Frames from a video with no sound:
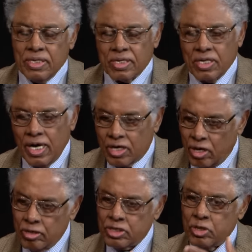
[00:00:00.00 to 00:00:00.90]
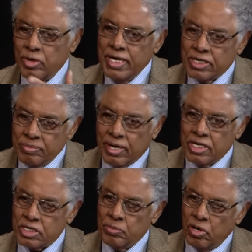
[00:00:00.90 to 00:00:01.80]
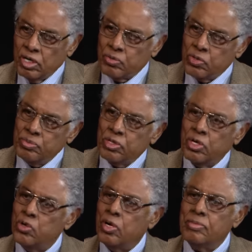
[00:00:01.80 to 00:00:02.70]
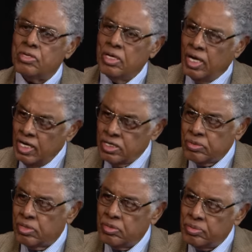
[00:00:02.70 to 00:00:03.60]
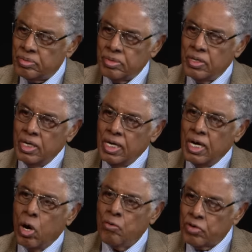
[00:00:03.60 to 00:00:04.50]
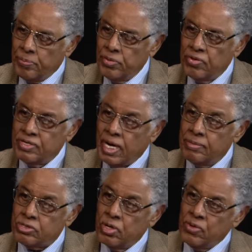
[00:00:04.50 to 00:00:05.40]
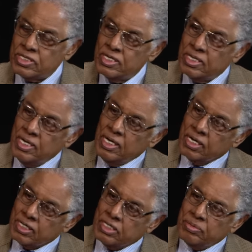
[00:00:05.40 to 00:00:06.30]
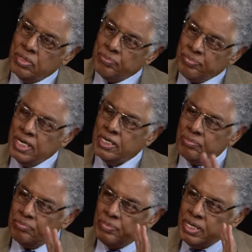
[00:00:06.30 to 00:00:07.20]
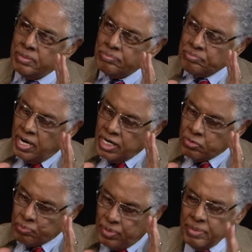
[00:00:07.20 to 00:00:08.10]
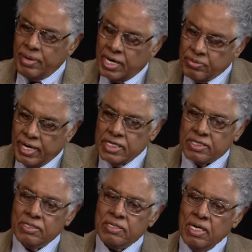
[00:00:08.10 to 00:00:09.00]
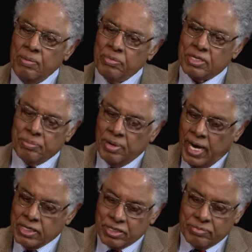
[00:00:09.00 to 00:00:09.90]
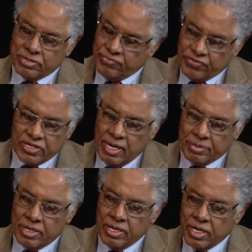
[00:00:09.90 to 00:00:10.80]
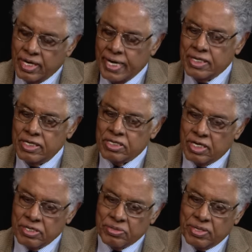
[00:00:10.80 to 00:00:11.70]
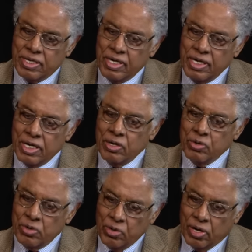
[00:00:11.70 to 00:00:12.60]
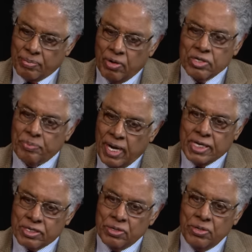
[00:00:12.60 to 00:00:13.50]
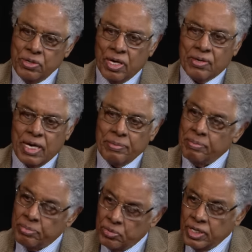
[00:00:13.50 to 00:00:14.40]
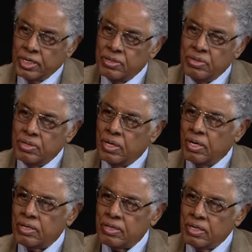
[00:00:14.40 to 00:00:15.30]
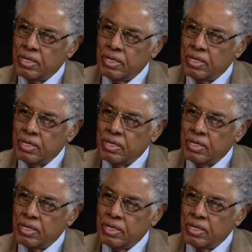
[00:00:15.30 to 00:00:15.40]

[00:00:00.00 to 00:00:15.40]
a, acculturation by the smaller group to the norms of the larger group over a period of time. And so it wasn't a, a big, big, mig big migrations, but the blacks, for example, at the end of the 19th century in New York, most blacks in New York had been born in New York.